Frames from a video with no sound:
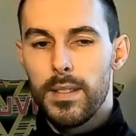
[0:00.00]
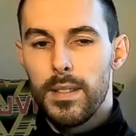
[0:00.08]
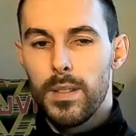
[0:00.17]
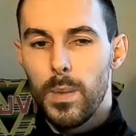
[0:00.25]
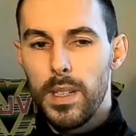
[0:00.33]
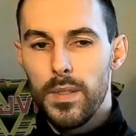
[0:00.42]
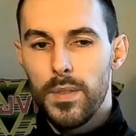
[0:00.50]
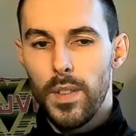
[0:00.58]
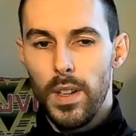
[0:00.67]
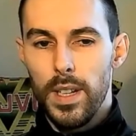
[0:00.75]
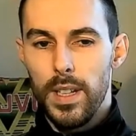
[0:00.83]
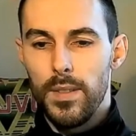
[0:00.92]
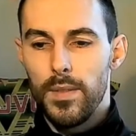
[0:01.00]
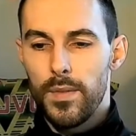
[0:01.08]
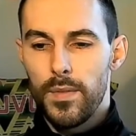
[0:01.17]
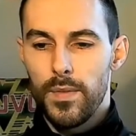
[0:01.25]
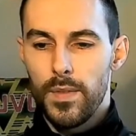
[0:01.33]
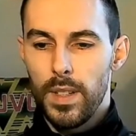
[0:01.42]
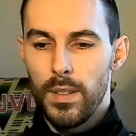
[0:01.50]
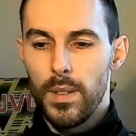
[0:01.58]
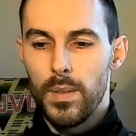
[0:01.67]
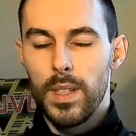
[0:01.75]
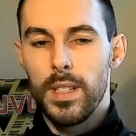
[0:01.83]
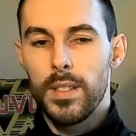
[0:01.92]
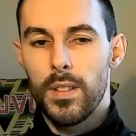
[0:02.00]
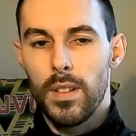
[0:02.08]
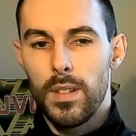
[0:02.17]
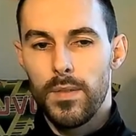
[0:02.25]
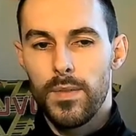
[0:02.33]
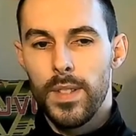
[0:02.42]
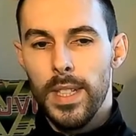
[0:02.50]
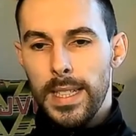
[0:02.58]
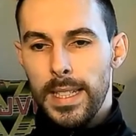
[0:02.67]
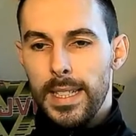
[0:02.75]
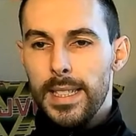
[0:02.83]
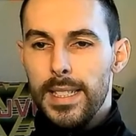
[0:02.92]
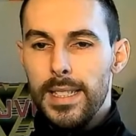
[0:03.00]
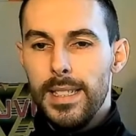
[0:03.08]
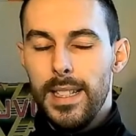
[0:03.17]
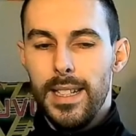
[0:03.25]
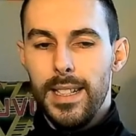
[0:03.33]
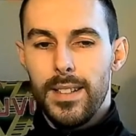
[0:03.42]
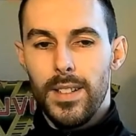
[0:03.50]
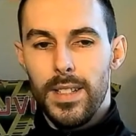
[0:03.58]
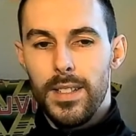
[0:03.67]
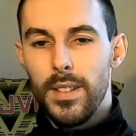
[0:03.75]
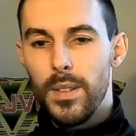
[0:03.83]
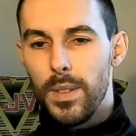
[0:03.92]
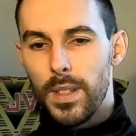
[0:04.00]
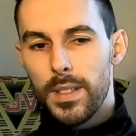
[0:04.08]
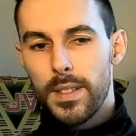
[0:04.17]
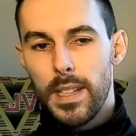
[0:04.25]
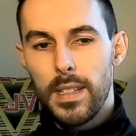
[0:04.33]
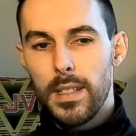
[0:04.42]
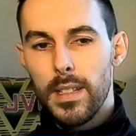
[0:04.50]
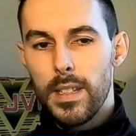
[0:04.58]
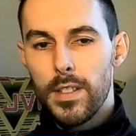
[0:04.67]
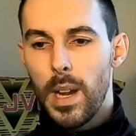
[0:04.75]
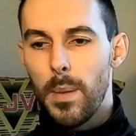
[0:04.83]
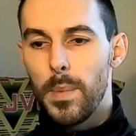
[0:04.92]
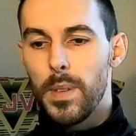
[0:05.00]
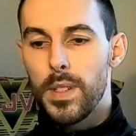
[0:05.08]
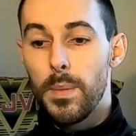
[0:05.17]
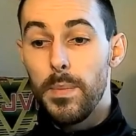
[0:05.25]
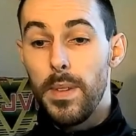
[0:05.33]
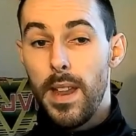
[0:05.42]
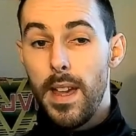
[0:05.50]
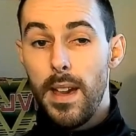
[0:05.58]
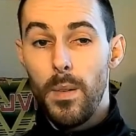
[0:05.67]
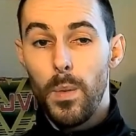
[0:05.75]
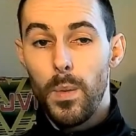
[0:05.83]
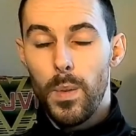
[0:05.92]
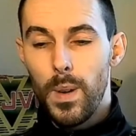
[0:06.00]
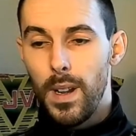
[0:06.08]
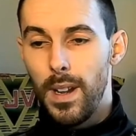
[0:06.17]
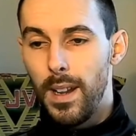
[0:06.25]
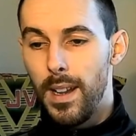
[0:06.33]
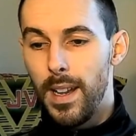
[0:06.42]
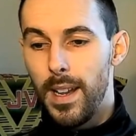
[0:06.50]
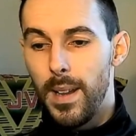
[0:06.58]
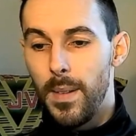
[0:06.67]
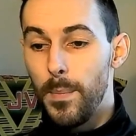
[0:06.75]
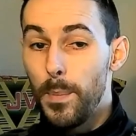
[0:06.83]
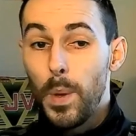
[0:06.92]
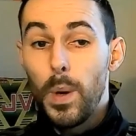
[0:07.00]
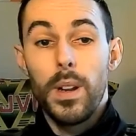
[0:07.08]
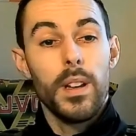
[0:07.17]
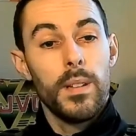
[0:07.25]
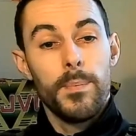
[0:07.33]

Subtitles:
25, you're only sort of kind of doing your stint in the championship now, but